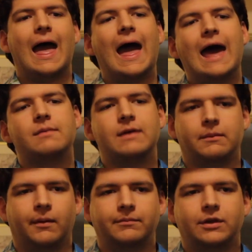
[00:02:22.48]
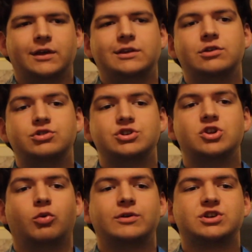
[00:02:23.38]
At a minimum, you should know
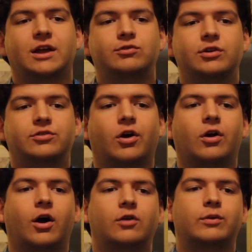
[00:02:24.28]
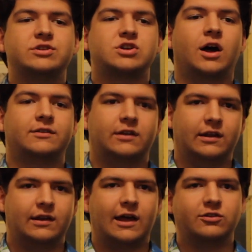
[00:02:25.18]
which countries are on which
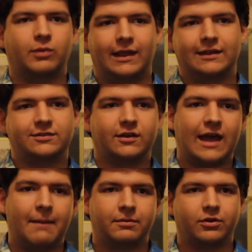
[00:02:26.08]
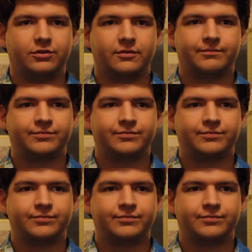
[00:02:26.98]
continent, as well as their capitals.